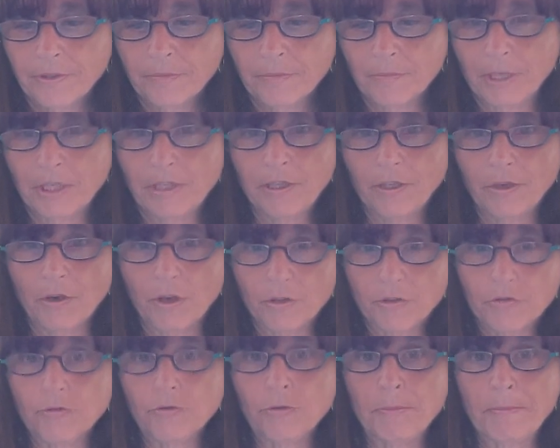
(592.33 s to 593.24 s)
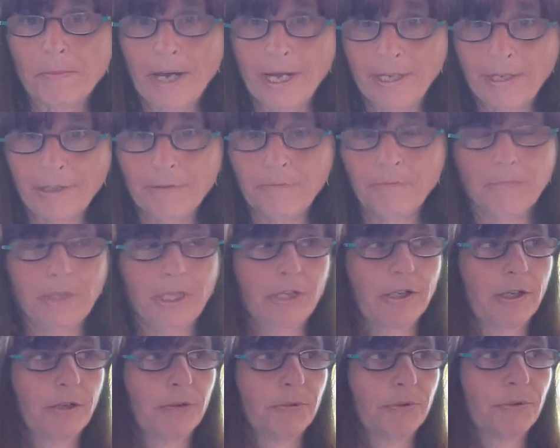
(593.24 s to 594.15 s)
But He also reminded me,
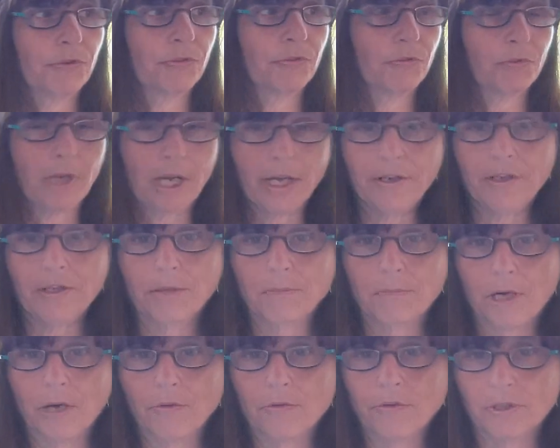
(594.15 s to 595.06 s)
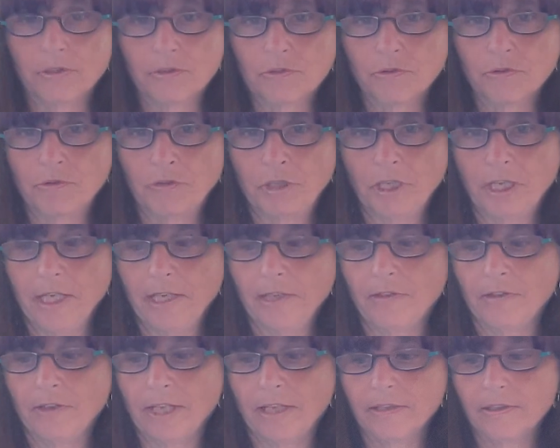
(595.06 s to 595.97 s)
and I was writing about this today,
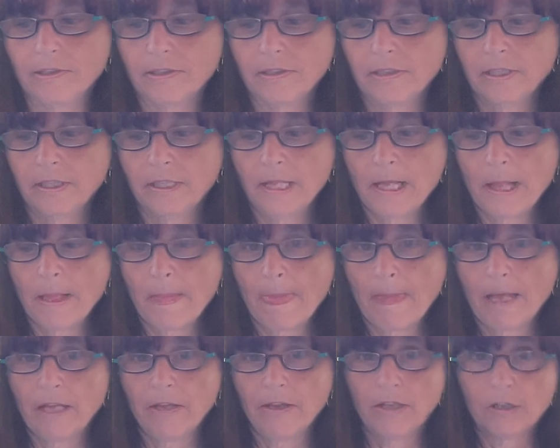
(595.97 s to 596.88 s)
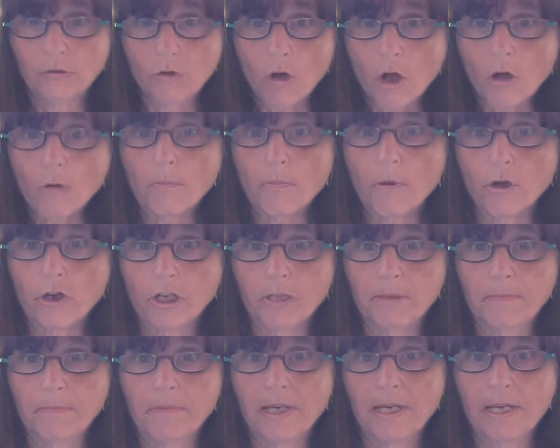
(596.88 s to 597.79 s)
that the rock
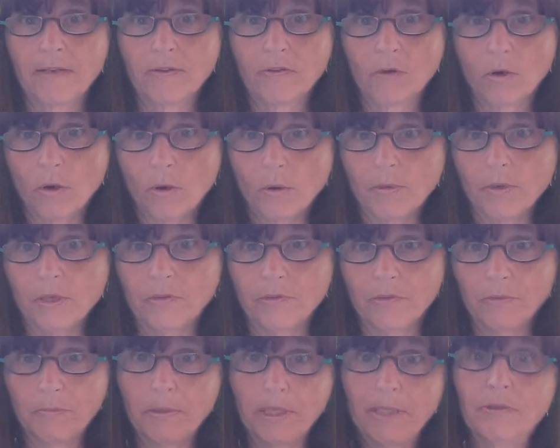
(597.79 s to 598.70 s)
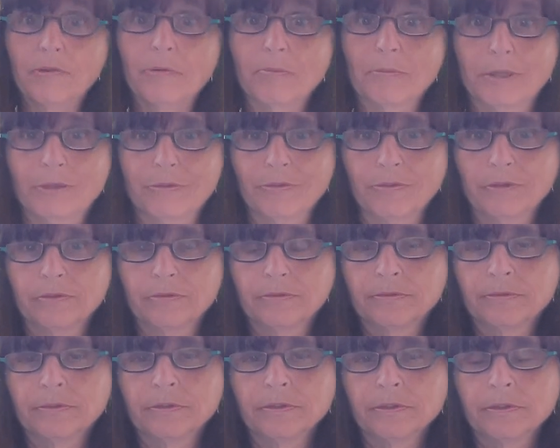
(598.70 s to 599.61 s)
bottom has always a basement.
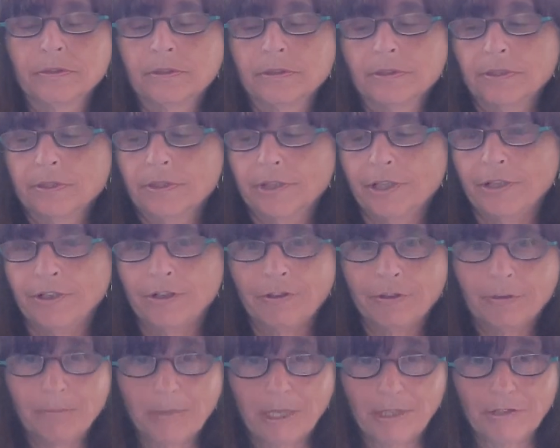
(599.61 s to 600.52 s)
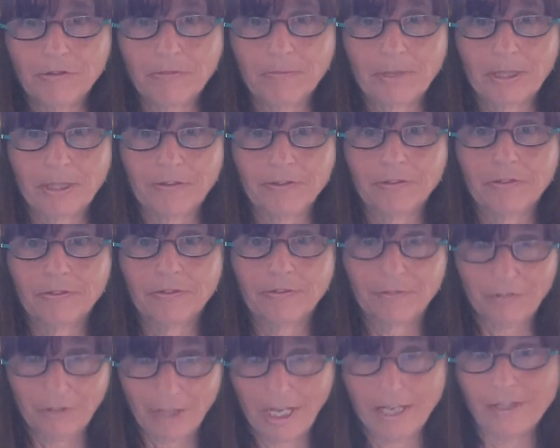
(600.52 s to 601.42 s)
And in the basement,
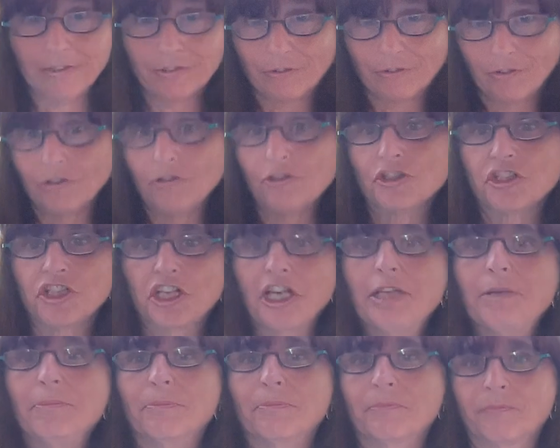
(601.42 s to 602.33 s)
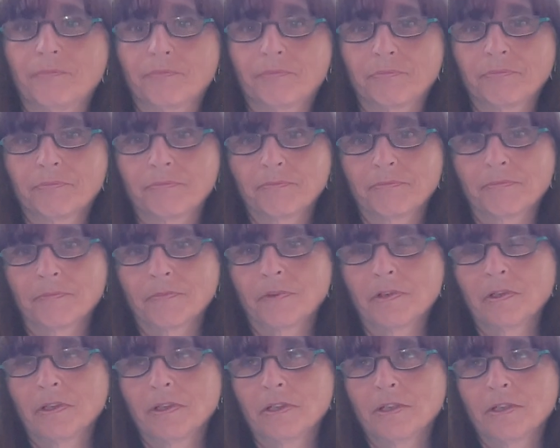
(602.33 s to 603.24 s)
there this shame.
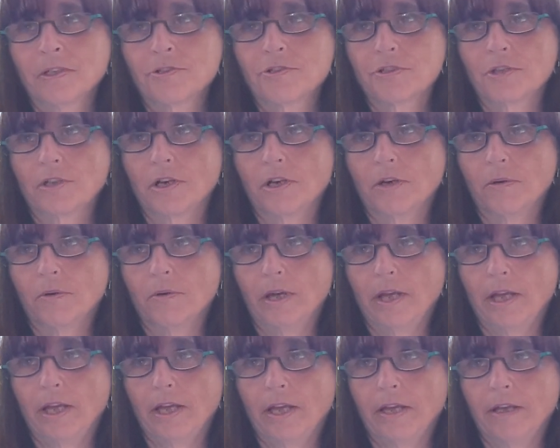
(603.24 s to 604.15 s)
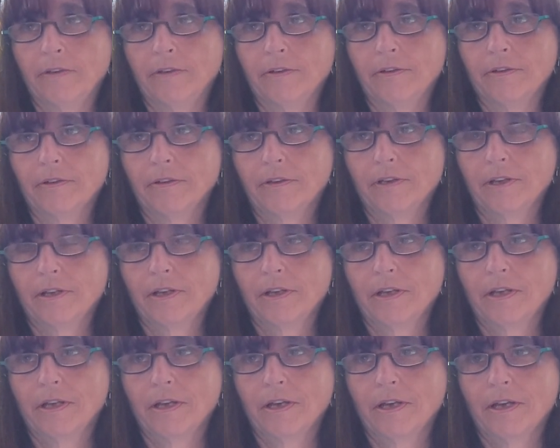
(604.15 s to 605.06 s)
So, and
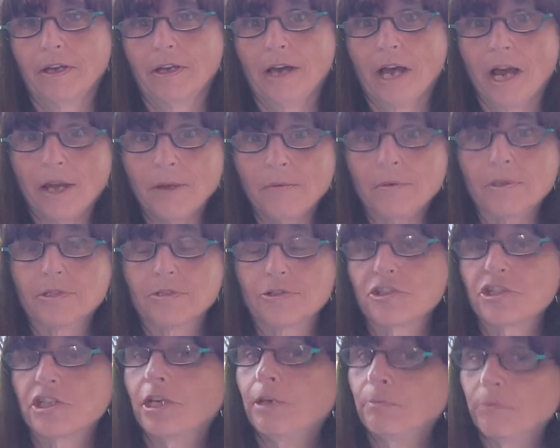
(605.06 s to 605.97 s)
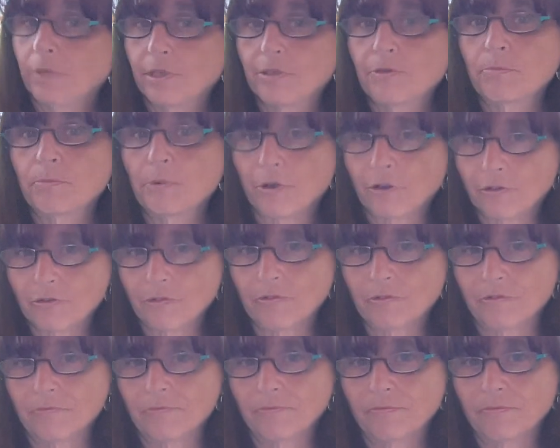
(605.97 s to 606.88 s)
I was a shame-based
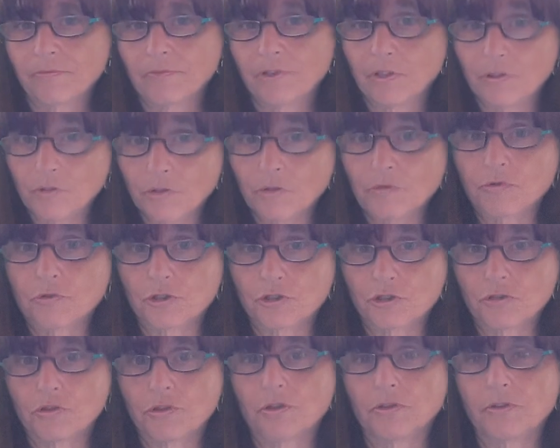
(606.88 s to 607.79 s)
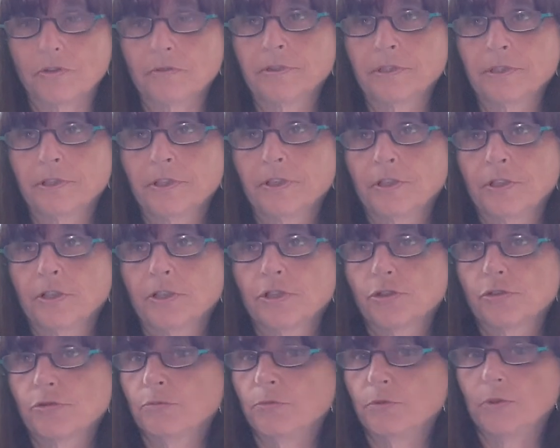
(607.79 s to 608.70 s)
person, this is for sure.
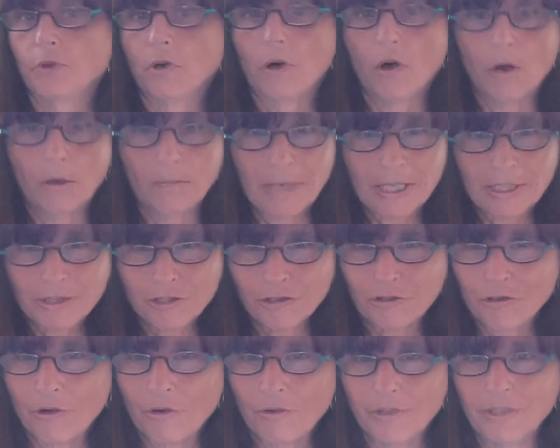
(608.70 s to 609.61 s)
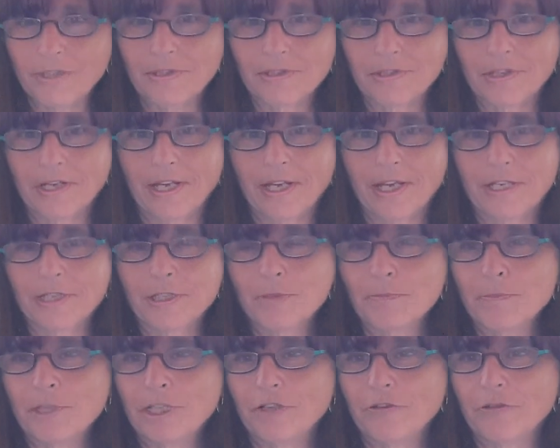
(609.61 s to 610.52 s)
Through all my stories I
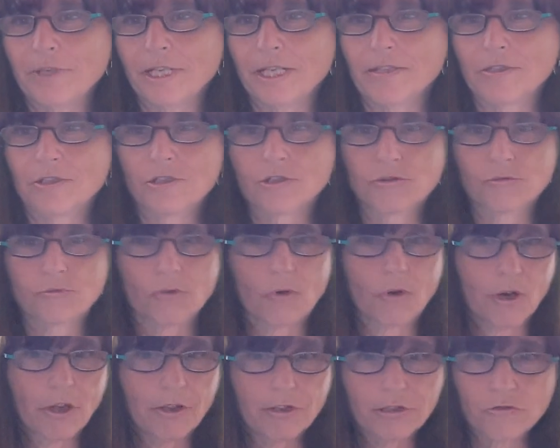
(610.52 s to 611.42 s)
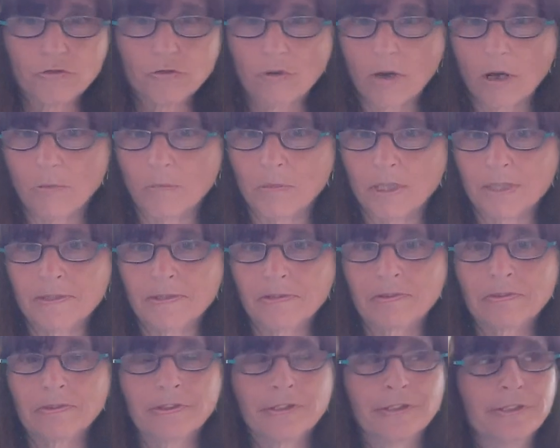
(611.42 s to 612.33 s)
experienced, through all the traumas,